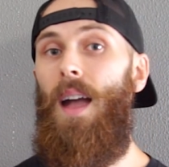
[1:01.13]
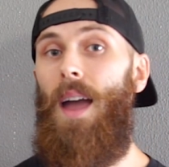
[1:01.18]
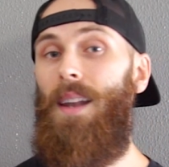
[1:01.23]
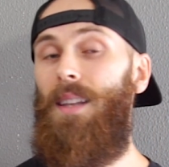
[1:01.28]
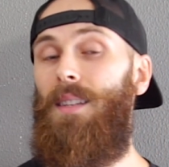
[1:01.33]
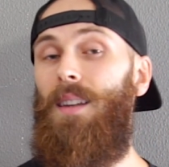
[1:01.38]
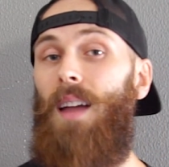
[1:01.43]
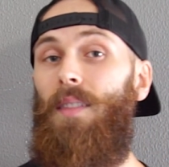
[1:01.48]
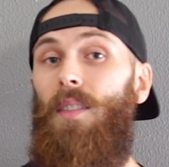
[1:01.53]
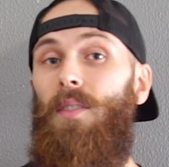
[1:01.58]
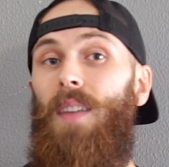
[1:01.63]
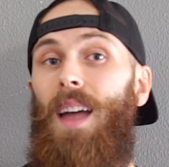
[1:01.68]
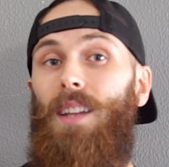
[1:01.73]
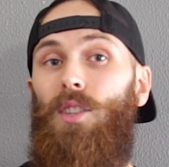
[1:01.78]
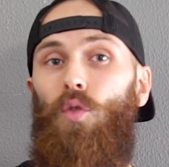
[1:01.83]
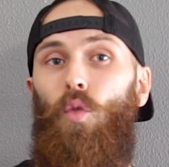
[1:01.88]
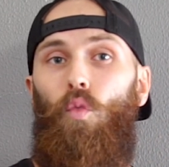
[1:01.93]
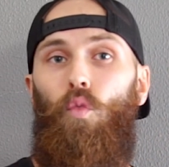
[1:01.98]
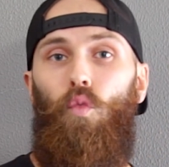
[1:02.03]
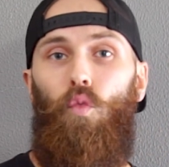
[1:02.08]
And it's not that
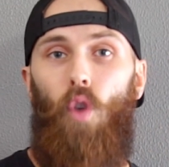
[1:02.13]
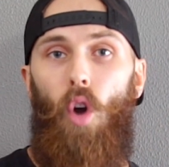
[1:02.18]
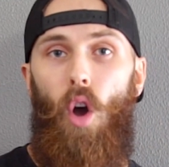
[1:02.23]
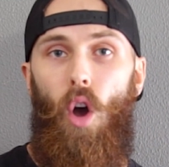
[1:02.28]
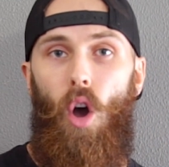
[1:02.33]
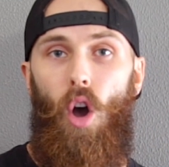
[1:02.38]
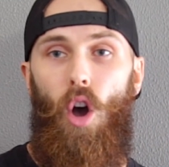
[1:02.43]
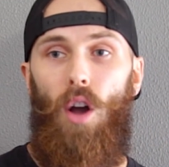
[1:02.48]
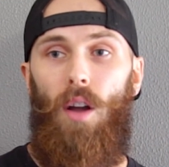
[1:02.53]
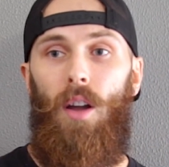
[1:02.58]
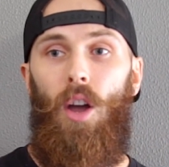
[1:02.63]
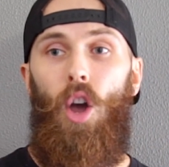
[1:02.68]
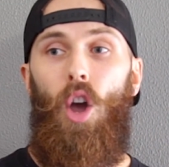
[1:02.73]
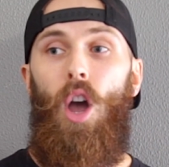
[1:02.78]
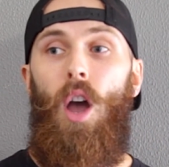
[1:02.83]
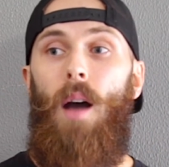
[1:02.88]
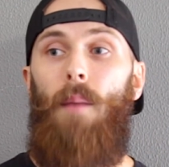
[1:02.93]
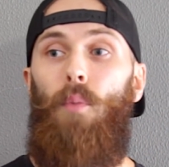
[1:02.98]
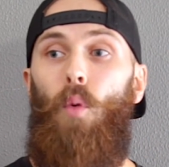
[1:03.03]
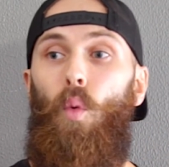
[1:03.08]
that's wrong,
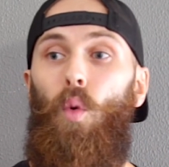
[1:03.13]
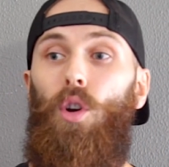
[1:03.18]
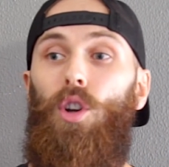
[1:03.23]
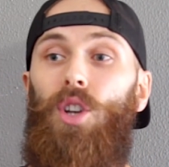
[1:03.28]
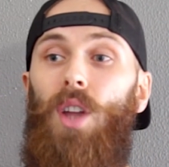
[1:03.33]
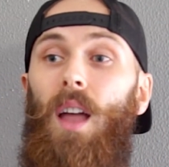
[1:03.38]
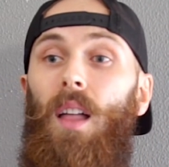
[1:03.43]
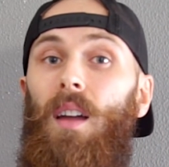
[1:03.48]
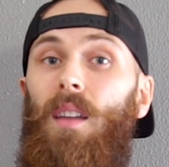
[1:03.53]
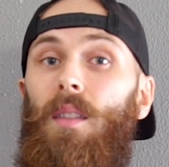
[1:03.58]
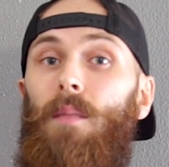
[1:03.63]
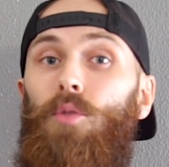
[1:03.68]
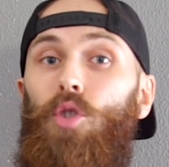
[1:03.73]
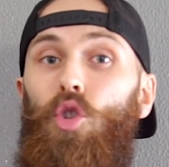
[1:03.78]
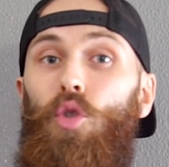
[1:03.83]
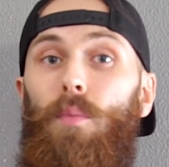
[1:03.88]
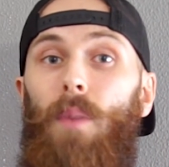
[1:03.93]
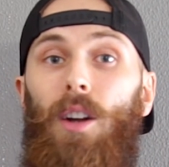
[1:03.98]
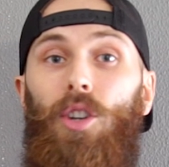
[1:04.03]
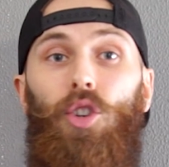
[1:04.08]
but we're telling them
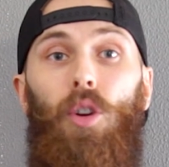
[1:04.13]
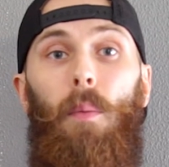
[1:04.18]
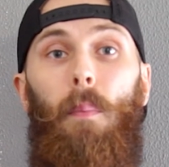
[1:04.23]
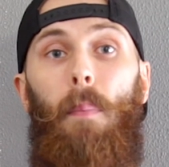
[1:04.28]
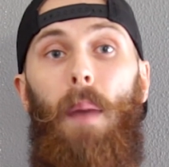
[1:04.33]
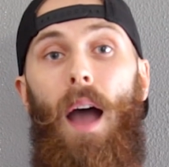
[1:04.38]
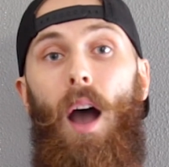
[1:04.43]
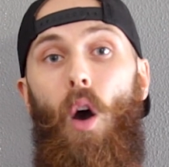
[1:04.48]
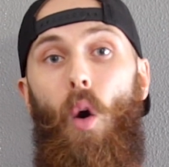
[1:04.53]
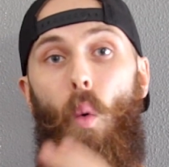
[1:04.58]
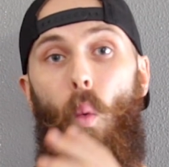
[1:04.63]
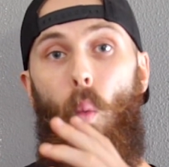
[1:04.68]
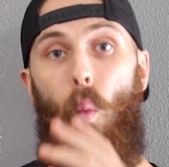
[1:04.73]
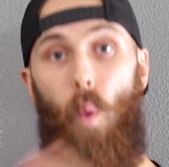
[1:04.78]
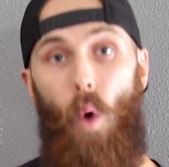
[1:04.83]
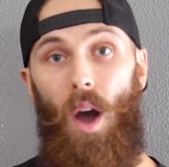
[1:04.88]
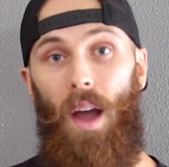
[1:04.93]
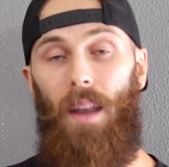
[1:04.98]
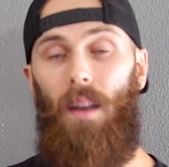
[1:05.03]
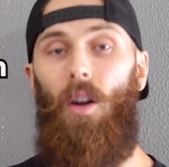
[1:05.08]
too much about
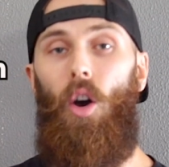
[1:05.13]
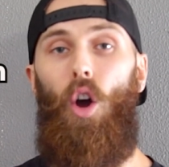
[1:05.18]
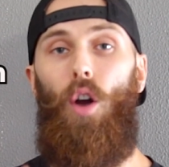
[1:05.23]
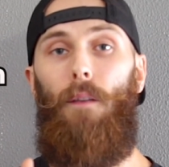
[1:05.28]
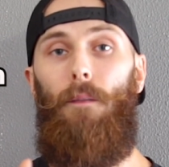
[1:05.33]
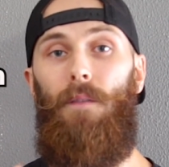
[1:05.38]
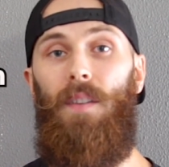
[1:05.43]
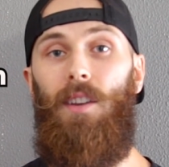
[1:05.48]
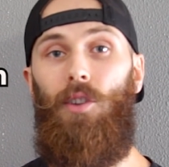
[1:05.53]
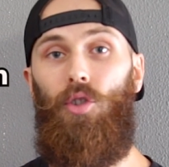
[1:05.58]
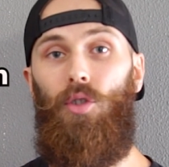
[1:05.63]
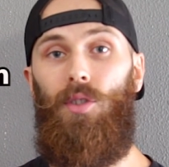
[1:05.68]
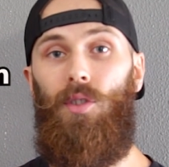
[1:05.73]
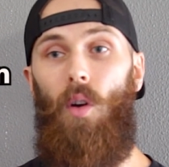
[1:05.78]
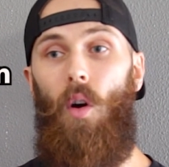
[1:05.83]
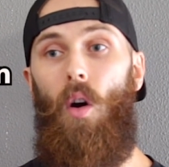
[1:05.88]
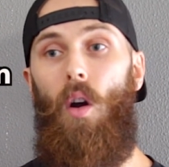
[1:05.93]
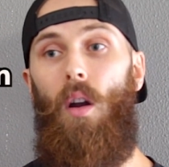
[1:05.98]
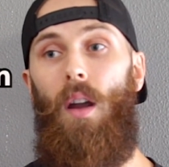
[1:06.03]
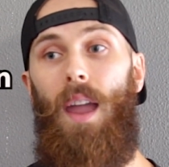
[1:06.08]
what our
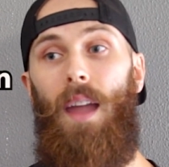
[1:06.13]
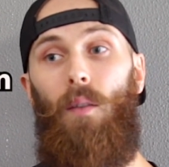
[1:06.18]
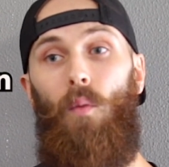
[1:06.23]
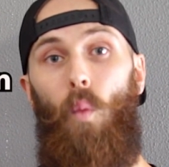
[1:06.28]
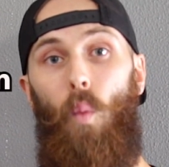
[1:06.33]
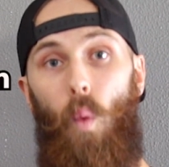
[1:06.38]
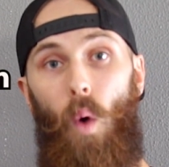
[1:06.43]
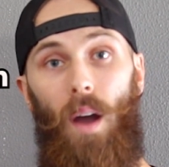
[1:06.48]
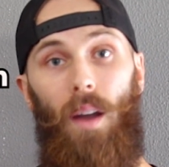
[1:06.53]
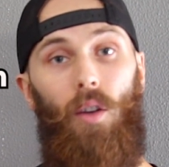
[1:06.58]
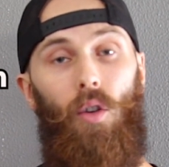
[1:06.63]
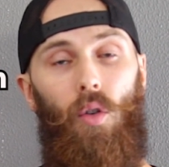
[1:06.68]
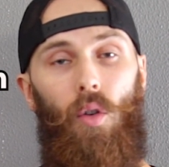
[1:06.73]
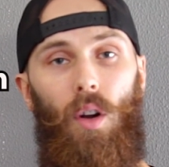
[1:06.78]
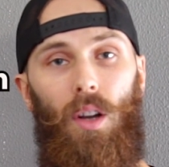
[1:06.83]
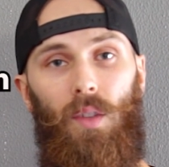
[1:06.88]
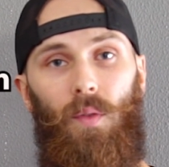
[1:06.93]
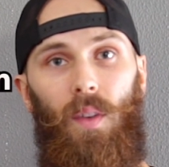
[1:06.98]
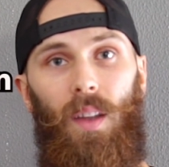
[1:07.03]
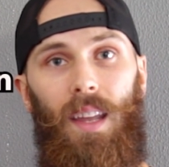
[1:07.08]
features are and what CrossFit